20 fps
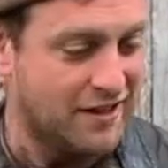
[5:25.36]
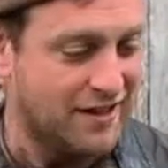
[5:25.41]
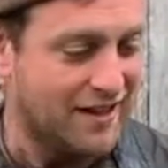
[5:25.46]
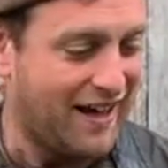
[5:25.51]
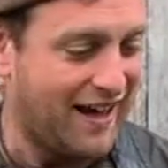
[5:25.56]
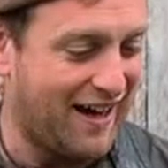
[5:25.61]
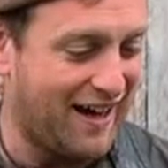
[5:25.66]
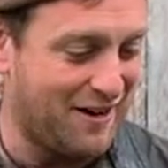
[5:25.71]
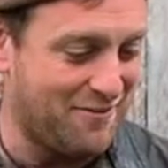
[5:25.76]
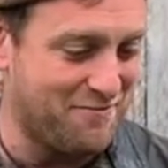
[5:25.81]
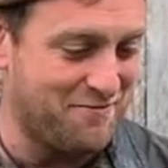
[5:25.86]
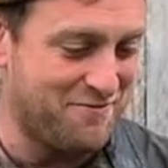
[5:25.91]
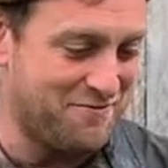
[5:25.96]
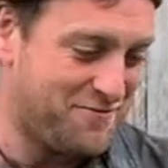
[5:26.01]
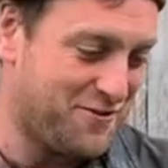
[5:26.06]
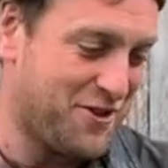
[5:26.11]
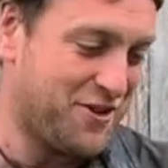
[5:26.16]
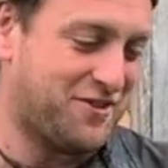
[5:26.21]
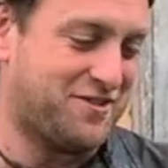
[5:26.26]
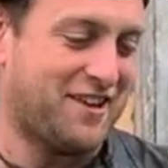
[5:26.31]

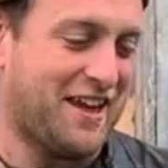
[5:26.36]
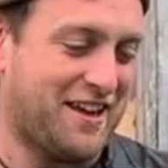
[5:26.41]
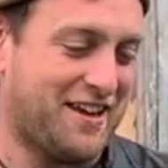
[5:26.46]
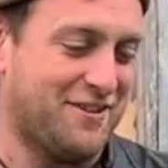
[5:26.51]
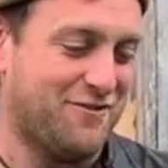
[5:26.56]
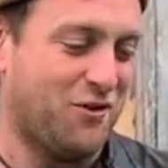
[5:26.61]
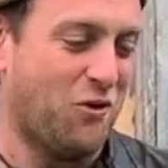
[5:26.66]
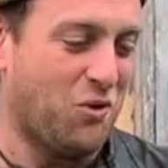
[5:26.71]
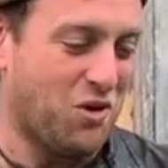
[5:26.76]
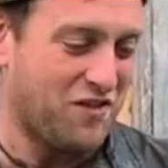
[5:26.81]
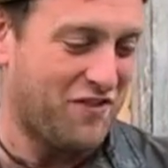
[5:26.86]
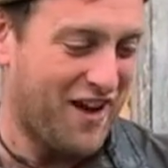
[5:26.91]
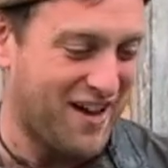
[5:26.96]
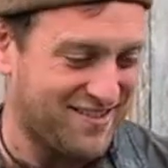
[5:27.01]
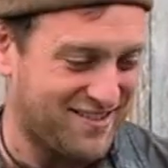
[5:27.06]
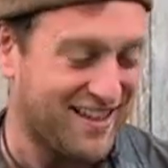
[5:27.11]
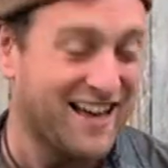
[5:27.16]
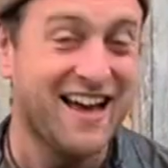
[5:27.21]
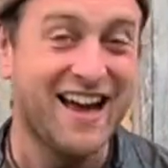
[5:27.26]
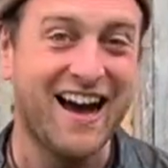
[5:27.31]
for the sake of all of
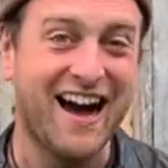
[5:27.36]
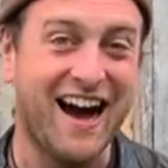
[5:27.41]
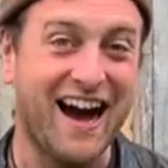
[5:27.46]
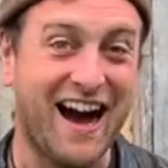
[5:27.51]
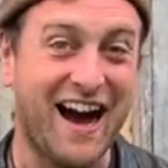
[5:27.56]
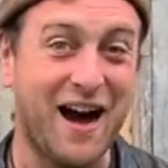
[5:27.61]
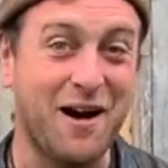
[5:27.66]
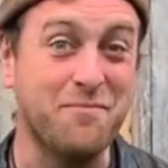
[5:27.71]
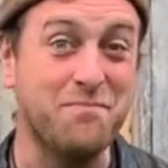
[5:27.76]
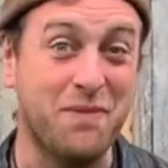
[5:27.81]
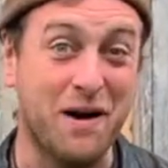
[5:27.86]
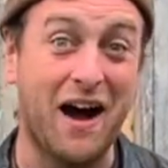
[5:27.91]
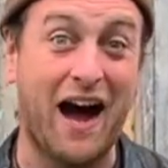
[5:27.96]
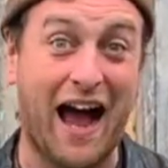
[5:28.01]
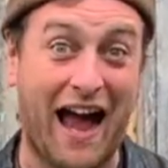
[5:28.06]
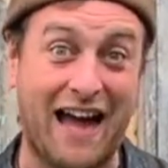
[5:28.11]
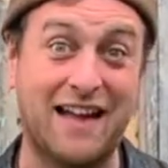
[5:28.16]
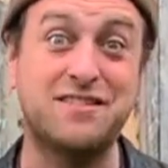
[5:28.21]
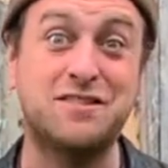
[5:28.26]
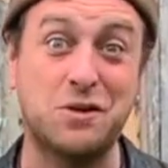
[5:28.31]
us, but I
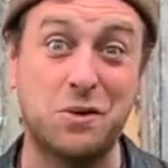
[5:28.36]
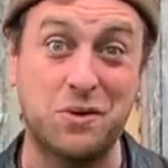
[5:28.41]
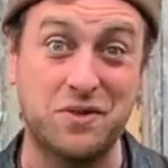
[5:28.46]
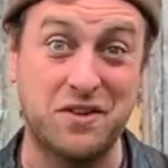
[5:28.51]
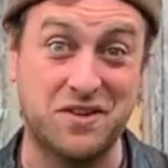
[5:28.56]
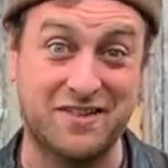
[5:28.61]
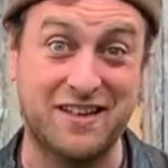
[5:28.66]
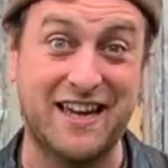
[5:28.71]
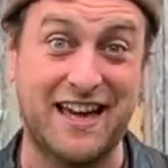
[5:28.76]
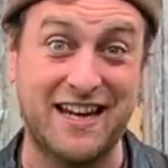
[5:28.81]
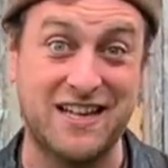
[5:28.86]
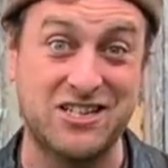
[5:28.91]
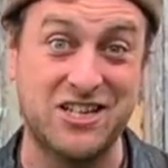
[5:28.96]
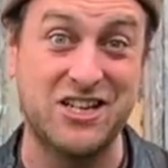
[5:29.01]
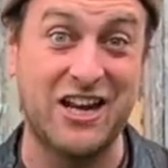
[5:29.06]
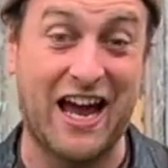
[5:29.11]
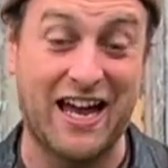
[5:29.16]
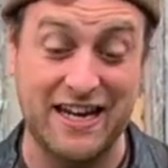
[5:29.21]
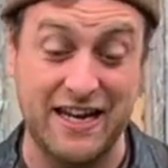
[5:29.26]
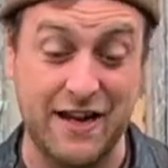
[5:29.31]
had to on this occasion.
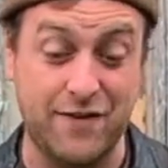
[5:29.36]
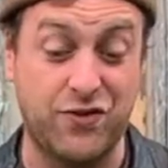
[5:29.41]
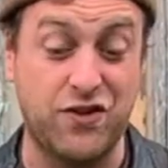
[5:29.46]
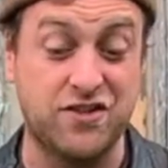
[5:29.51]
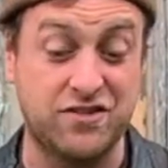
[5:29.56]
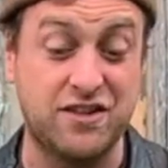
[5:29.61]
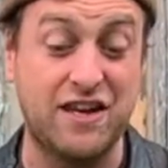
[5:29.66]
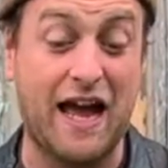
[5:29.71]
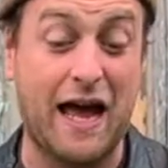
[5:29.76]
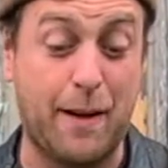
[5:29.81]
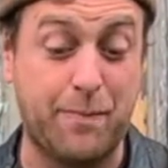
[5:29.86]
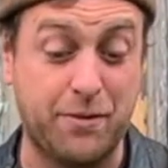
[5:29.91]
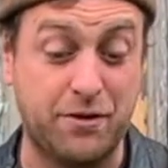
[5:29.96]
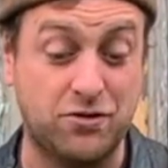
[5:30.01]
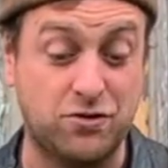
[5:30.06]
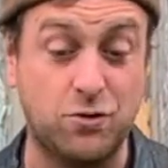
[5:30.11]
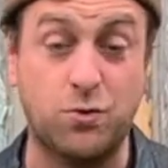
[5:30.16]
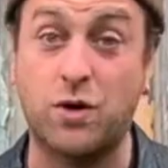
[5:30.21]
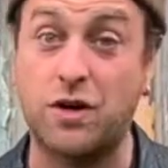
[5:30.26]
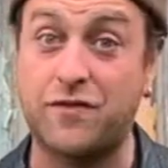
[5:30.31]
And if this had happened
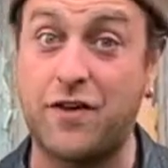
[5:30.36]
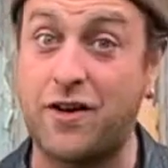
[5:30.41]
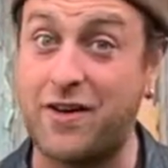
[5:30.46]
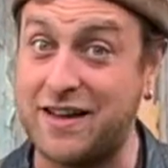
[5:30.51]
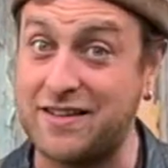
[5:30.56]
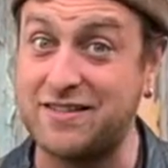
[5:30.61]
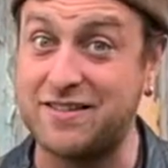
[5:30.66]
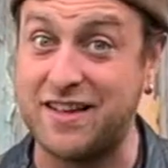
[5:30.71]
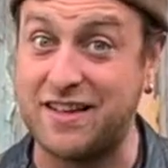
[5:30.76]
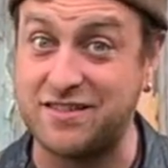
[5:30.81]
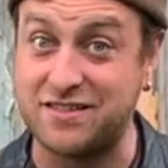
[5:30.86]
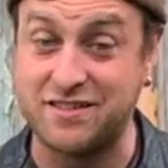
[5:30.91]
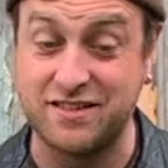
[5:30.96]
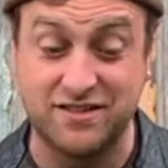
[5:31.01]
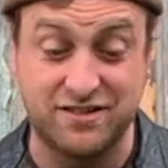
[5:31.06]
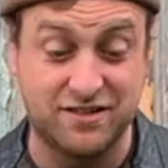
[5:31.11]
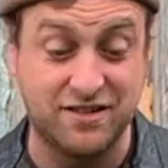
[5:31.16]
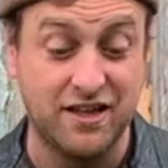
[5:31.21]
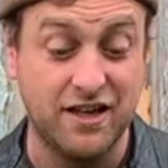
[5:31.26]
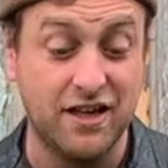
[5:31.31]
to one of our
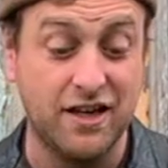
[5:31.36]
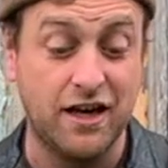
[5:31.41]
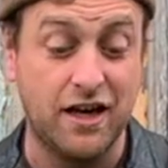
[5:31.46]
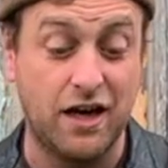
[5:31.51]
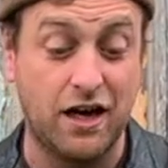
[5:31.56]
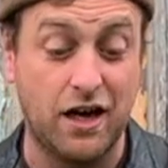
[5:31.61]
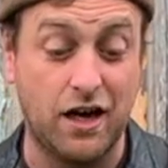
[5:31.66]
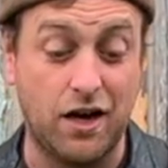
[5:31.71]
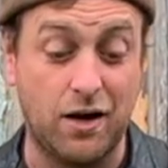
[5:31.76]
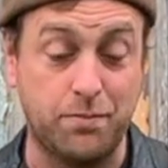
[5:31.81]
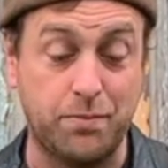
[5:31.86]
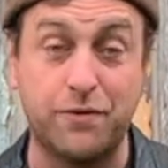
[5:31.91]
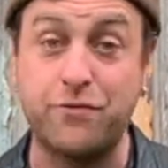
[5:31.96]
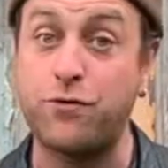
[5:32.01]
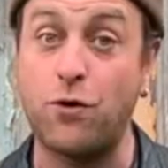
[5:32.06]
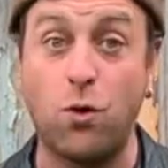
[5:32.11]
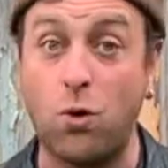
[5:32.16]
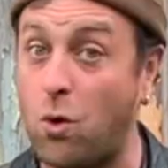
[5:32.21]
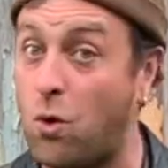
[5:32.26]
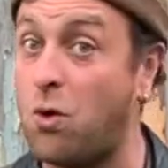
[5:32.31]
ancestors
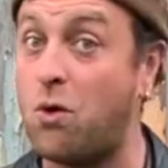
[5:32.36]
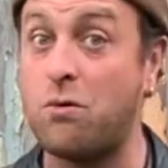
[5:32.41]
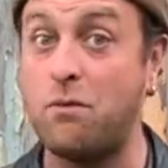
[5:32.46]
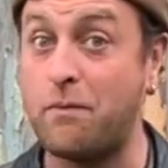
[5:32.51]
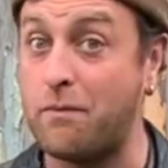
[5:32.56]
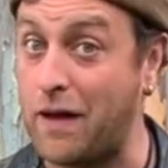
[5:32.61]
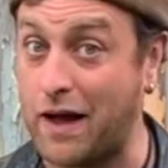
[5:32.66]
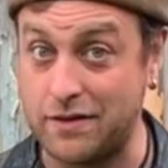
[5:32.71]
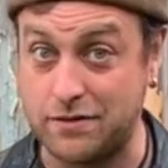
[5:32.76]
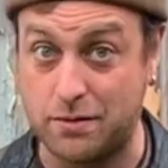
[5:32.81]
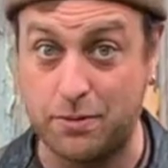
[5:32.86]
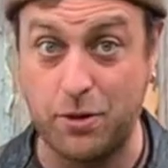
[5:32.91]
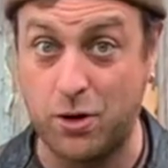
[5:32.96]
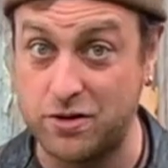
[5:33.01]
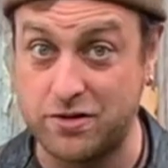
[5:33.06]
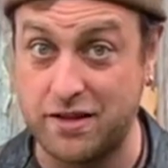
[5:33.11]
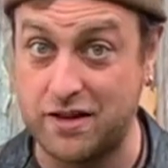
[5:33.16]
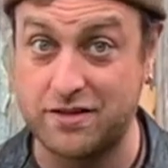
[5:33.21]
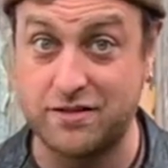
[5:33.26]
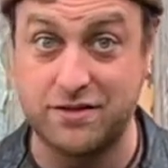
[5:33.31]
before
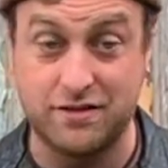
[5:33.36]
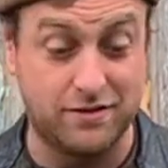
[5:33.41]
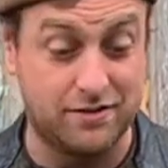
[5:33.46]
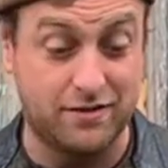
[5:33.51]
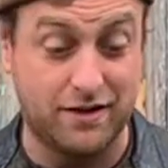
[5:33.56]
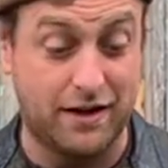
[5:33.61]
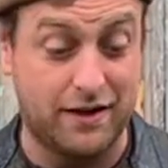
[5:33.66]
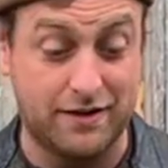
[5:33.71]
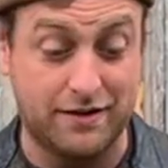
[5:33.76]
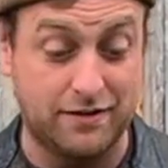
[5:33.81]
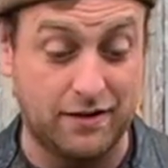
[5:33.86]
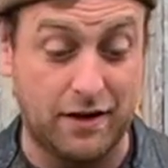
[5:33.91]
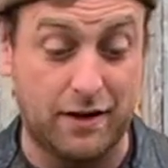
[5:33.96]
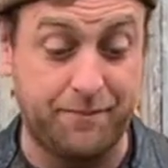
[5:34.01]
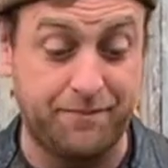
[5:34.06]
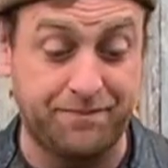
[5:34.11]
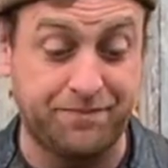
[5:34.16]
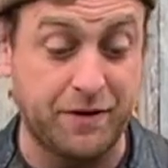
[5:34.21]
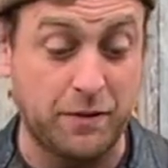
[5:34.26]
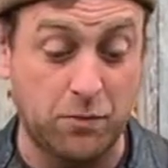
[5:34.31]
antibiotics and
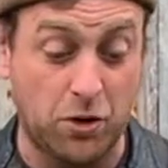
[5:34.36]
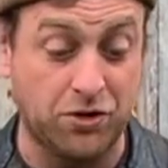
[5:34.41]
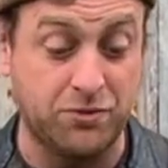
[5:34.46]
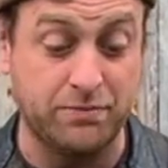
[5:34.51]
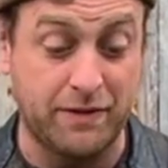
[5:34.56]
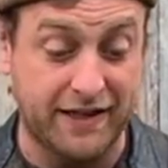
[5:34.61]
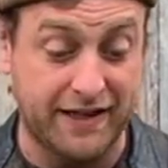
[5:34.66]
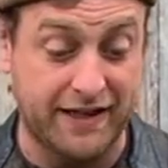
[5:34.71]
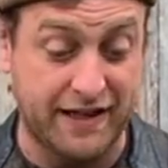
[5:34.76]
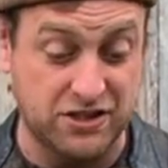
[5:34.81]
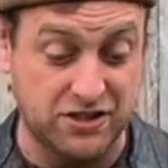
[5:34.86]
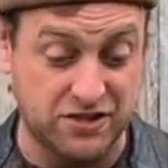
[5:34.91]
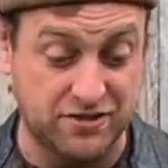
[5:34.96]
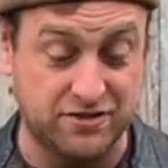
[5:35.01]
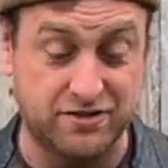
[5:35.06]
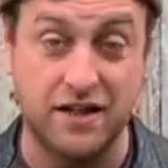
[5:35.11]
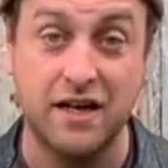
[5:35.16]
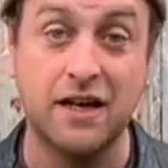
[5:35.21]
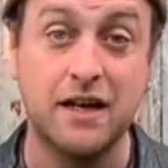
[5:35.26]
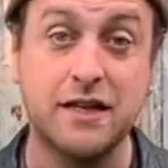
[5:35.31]
modern
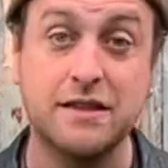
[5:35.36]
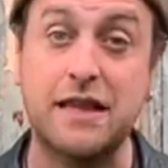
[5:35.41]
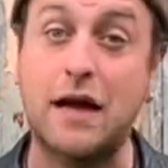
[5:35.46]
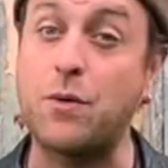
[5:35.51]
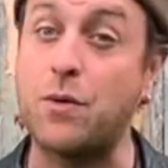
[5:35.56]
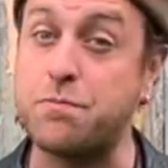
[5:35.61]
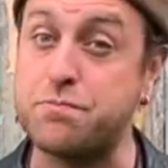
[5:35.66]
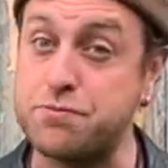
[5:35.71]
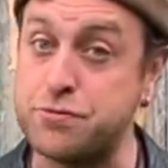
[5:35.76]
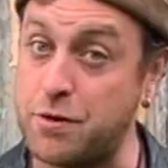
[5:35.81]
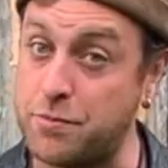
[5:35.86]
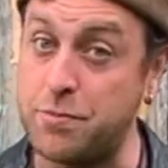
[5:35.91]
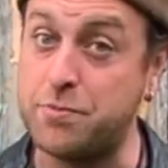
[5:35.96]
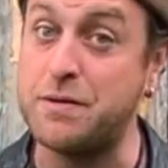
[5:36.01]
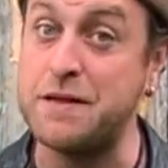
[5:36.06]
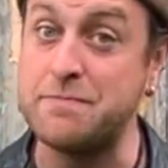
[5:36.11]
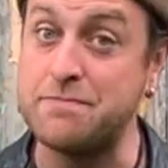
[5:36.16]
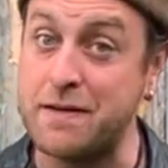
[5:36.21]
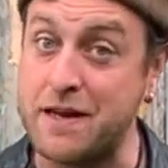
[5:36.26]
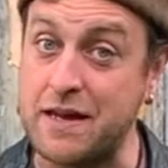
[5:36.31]
medications, that would
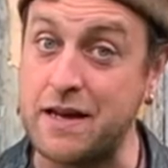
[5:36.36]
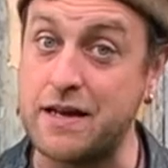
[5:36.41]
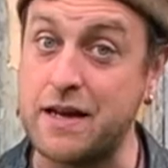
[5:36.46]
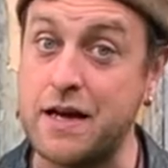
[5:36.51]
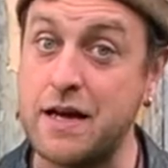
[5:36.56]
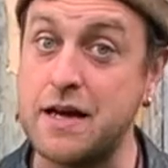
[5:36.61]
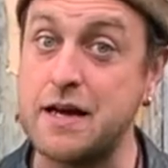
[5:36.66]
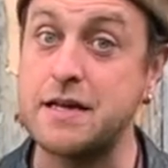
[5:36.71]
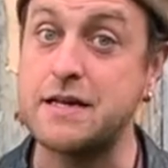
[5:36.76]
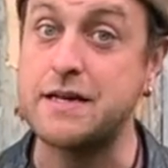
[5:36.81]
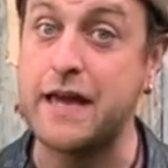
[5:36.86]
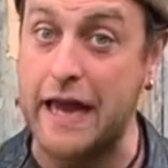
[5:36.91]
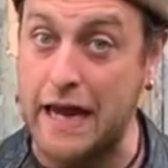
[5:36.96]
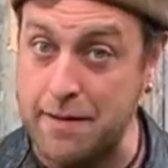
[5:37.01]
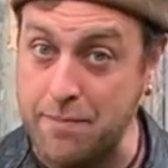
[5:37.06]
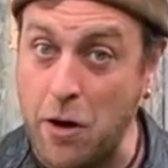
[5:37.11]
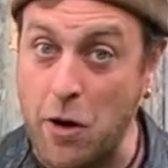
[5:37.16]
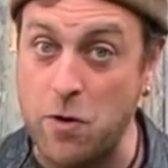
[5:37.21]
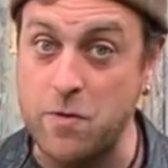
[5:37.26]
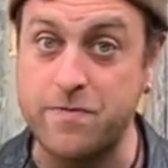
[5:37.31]
probably mean game
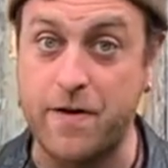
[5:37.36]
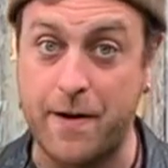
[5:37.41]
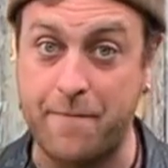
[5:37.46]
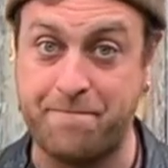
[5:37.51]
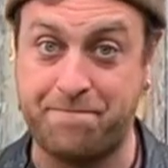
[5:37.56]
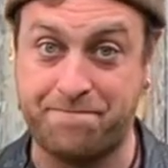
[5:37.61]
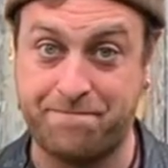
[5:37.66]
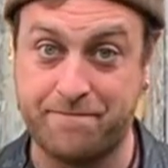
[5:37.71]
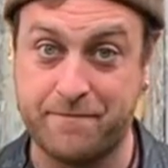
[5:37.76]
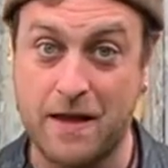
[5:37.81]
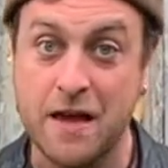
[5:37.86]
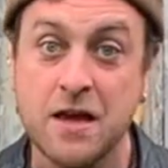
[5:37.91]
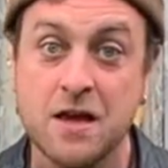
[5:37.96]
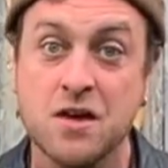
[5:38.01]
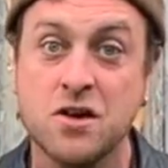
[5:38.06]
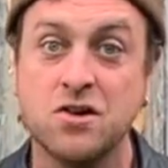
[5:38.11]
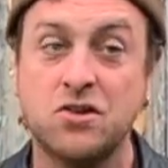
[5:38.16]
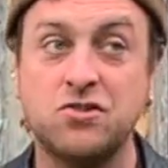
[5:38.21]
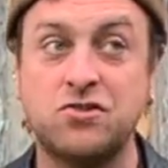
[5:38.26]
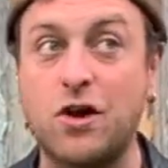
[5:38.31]
over.
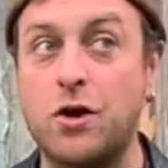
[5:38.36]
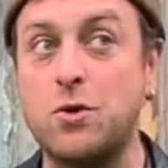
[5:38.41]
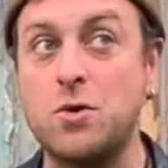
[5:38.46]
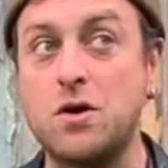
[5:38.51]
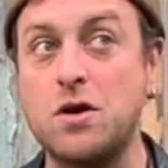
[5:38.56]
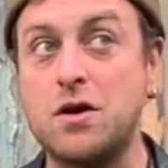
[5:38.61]
So